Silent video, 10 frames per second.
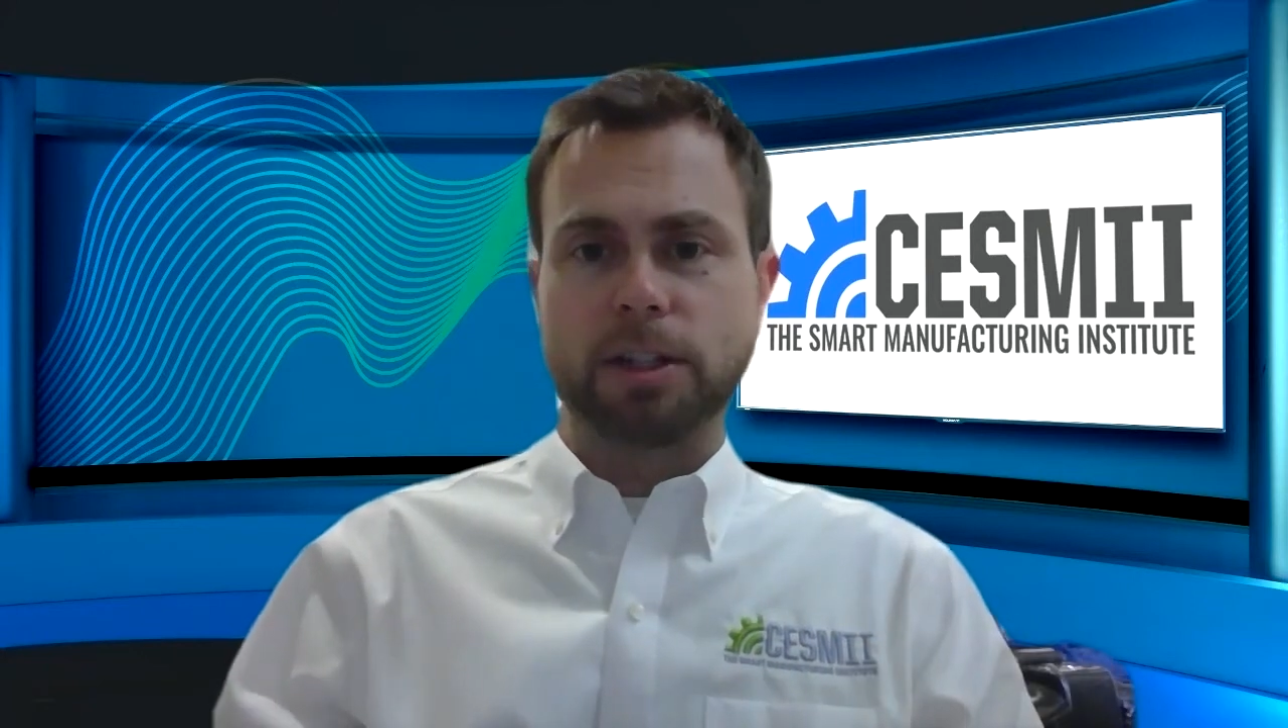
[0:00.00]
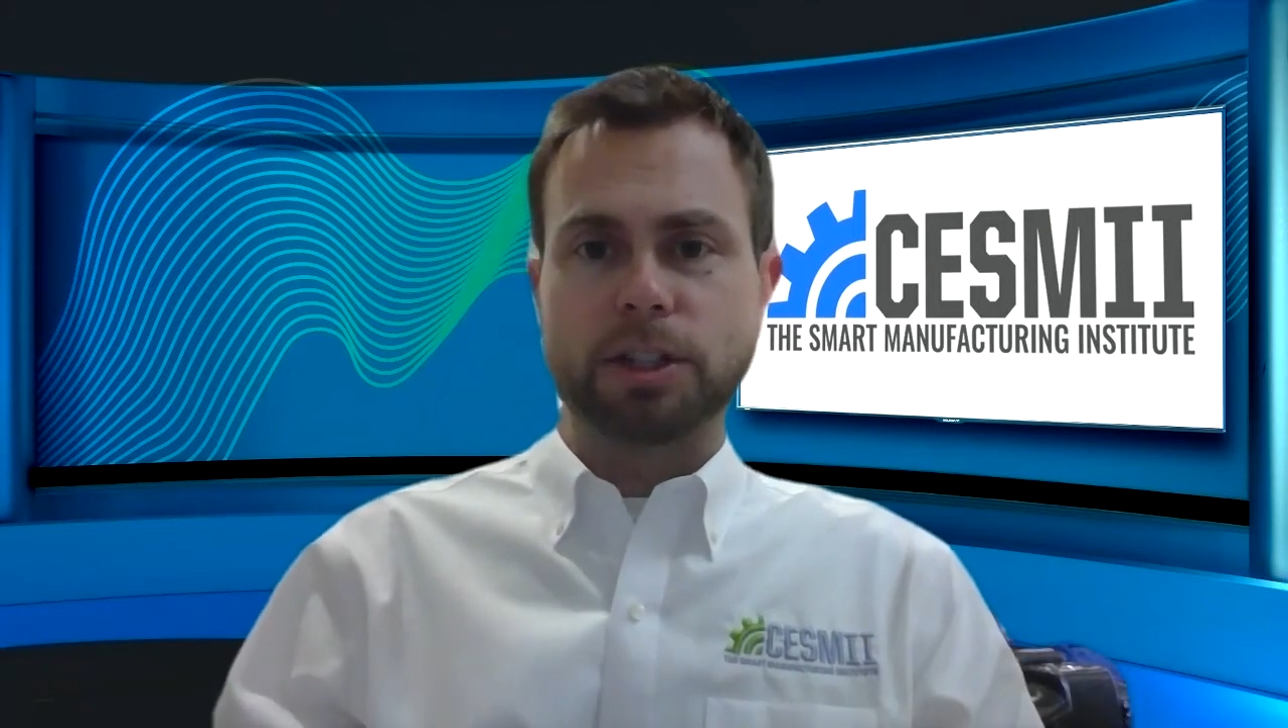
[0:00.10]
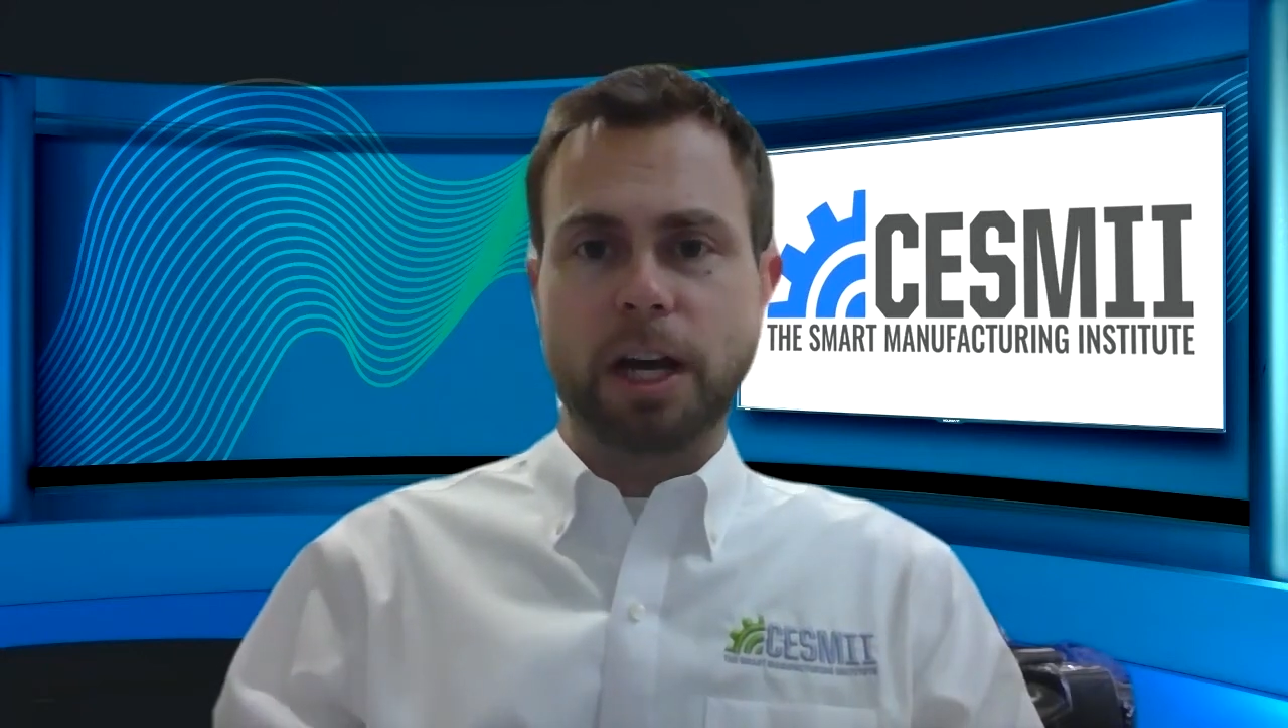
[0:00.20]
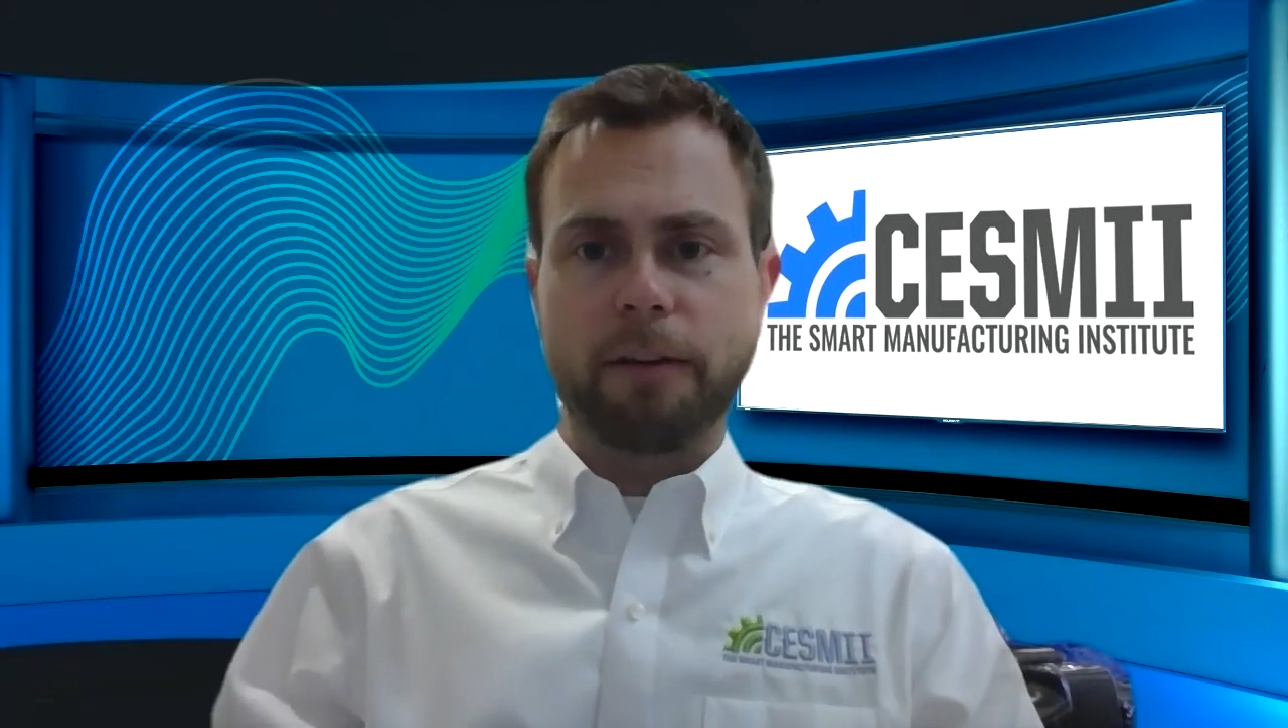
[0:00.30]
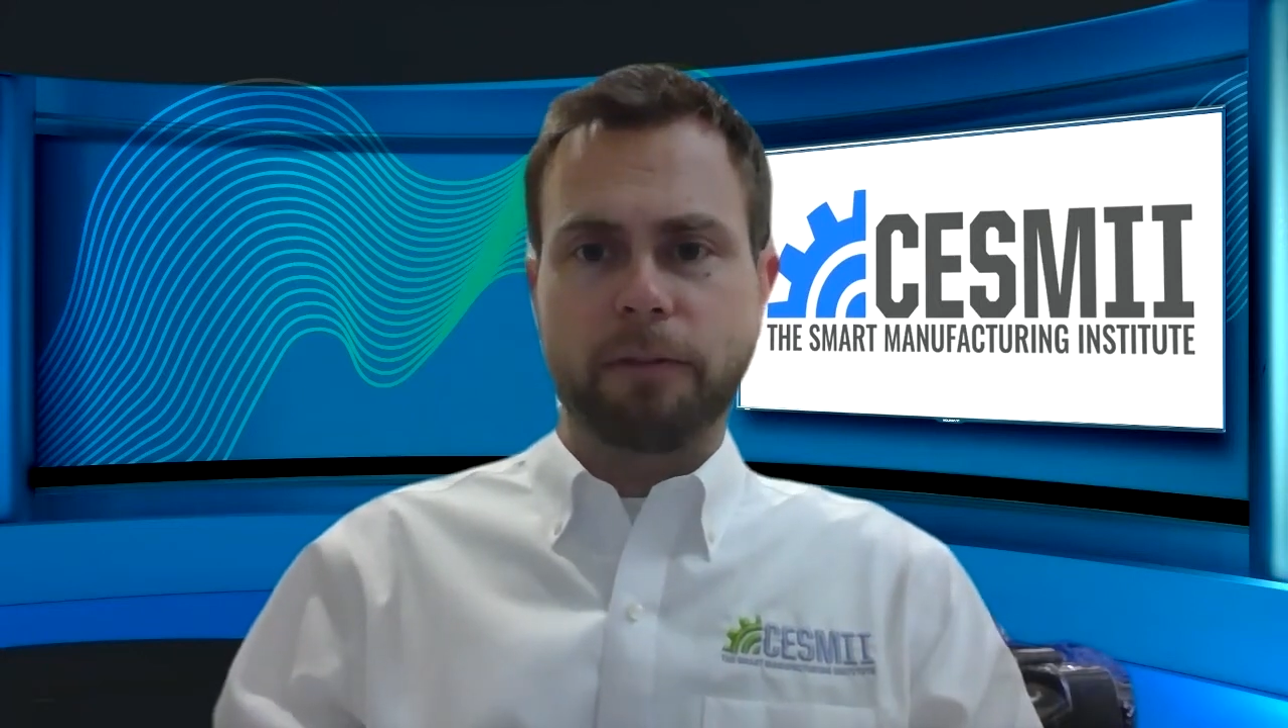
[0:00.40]

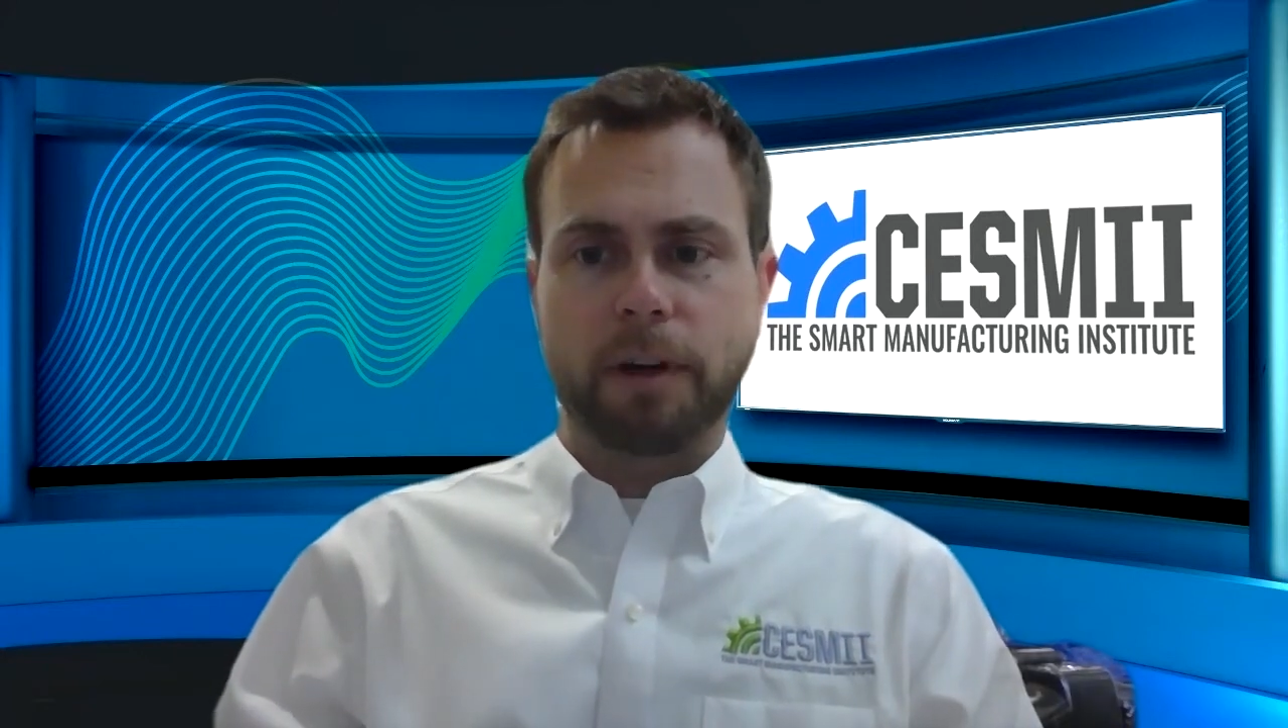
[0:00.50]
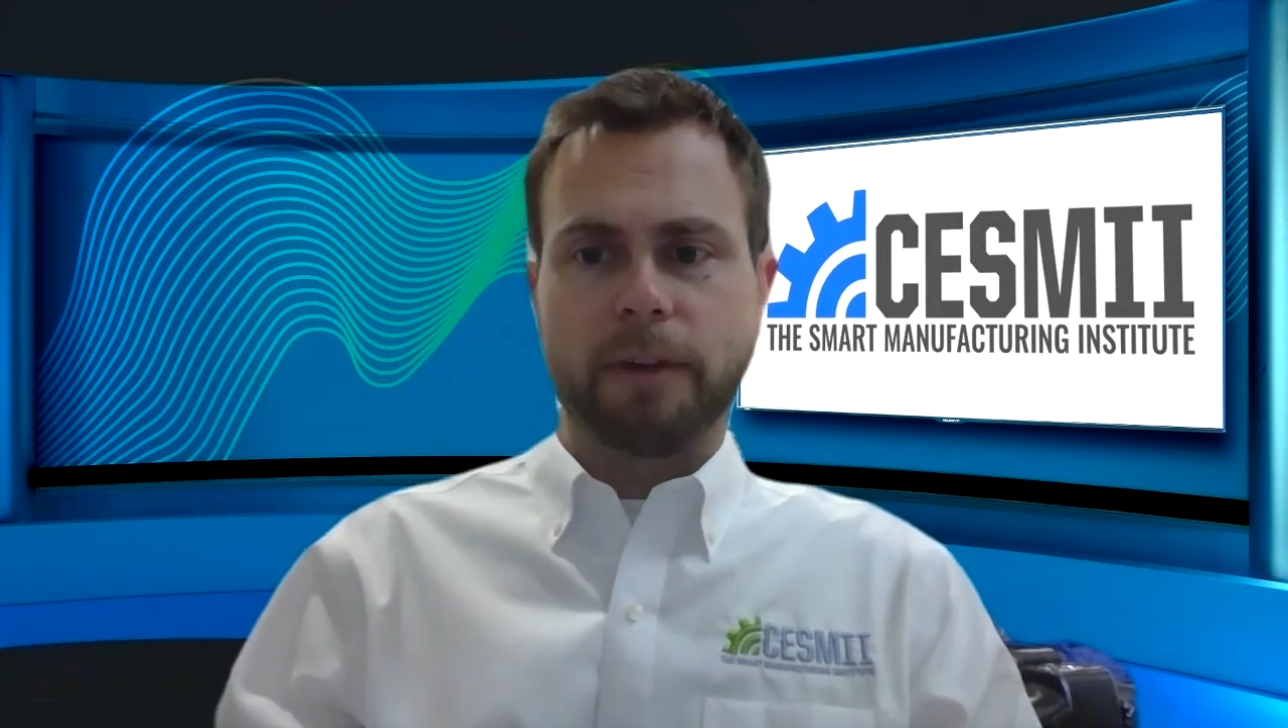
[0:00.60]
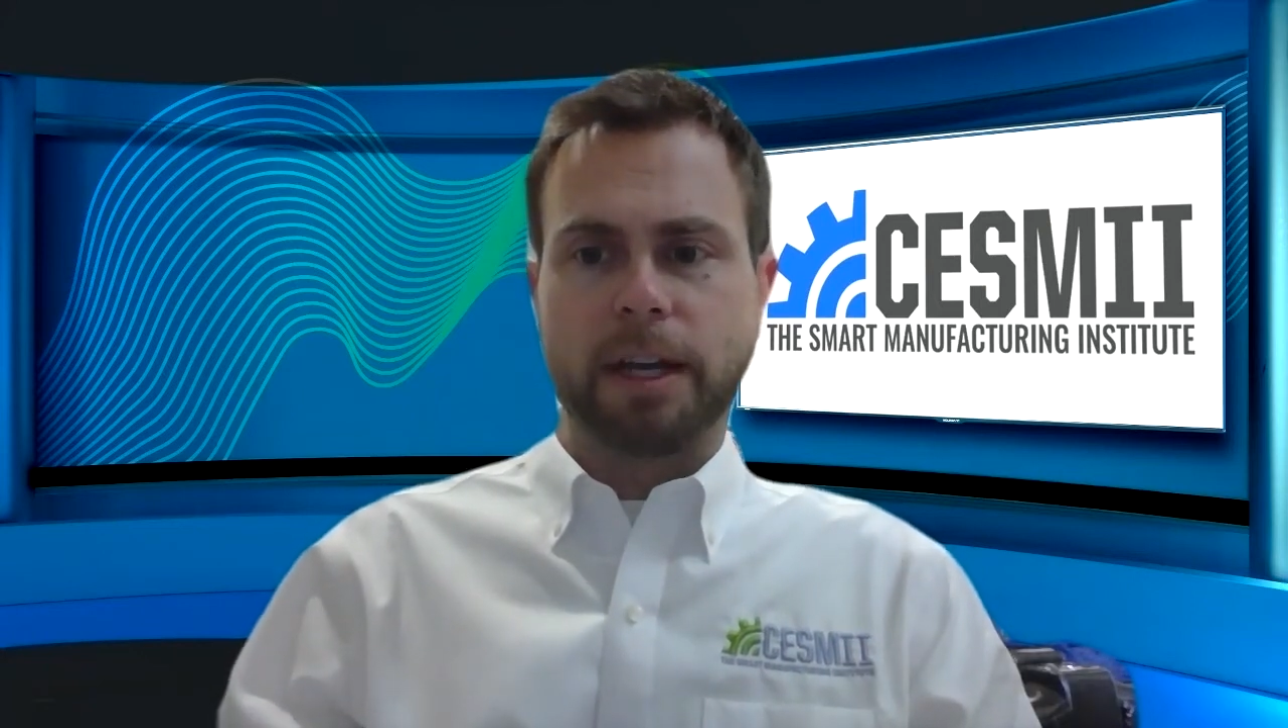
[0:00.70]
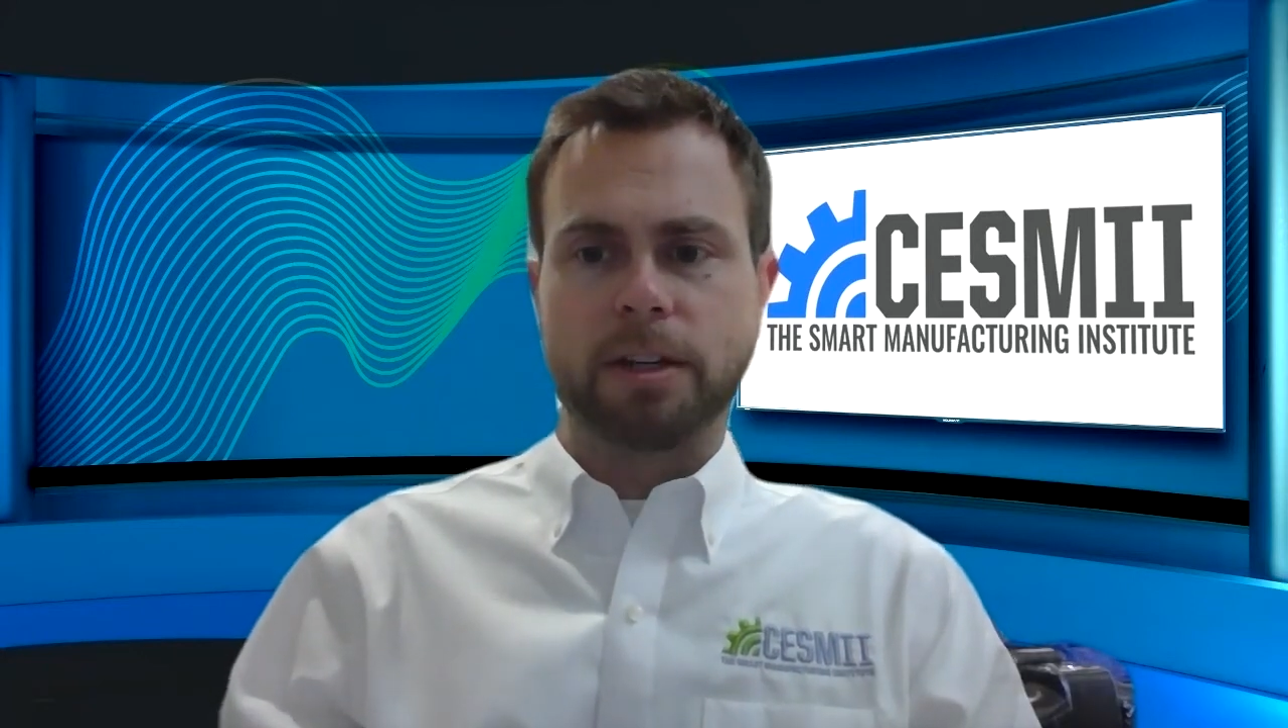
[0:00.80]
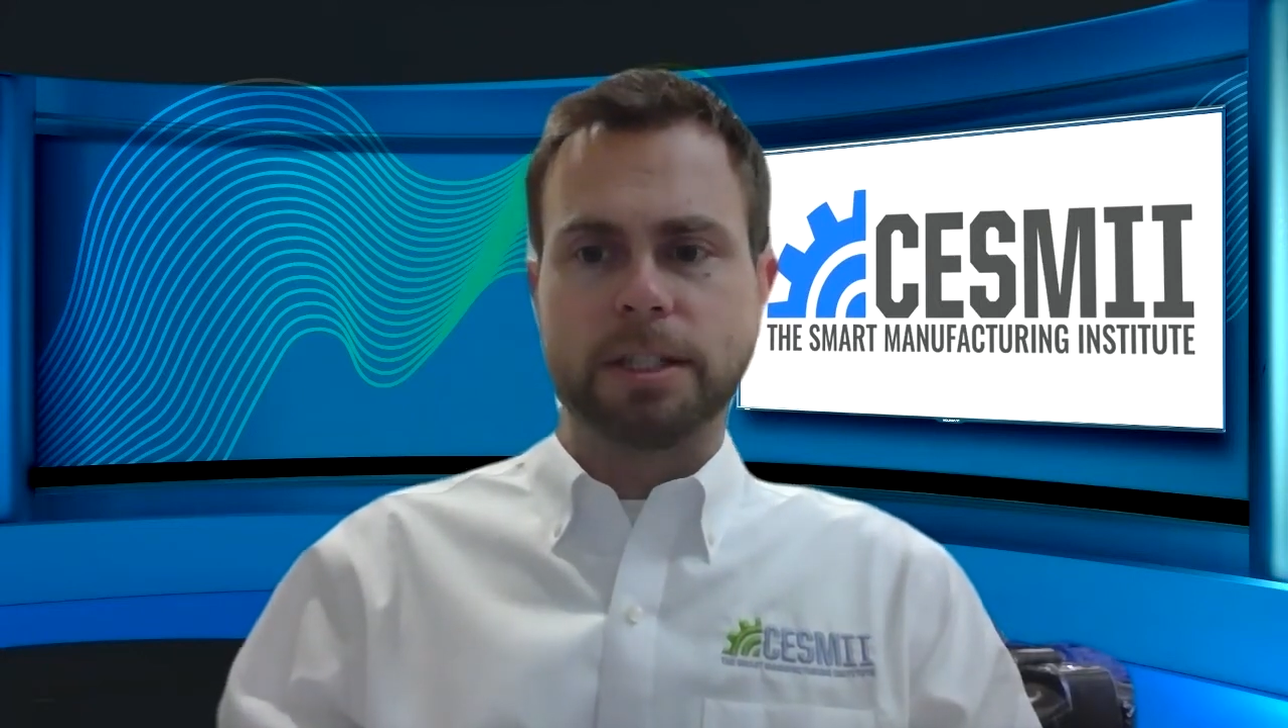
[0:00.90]
software
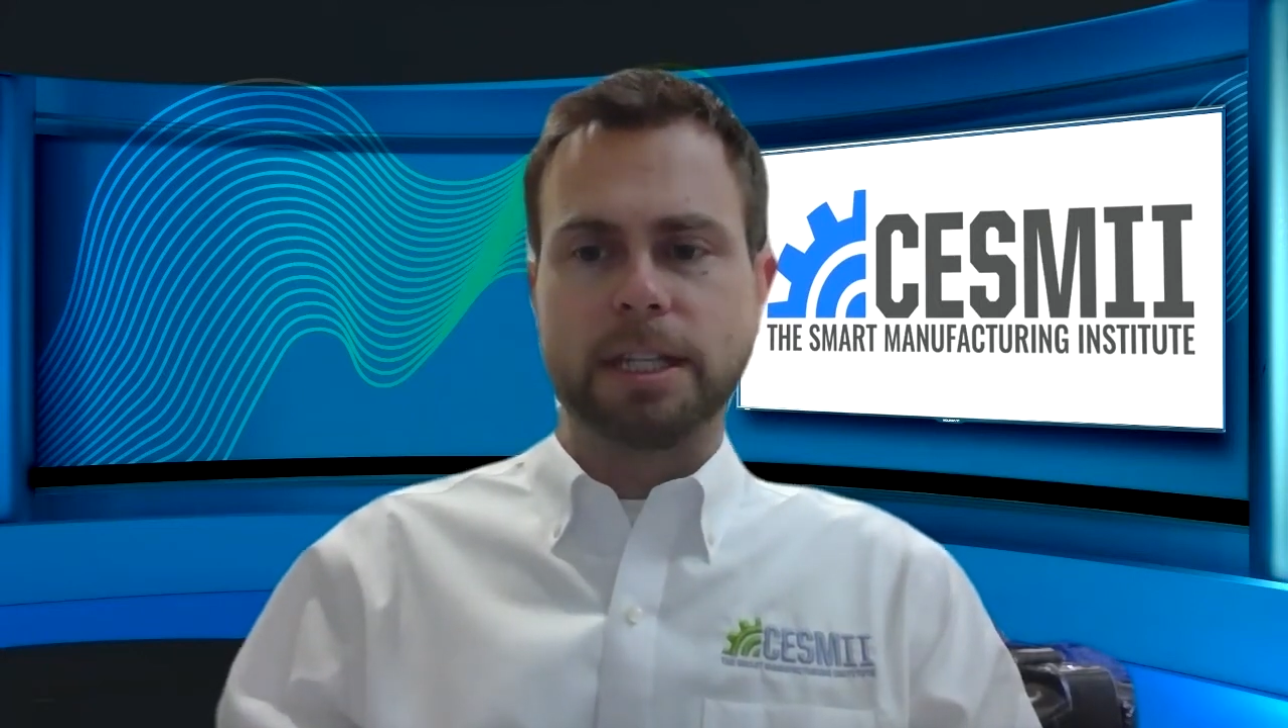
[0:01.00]
vendor's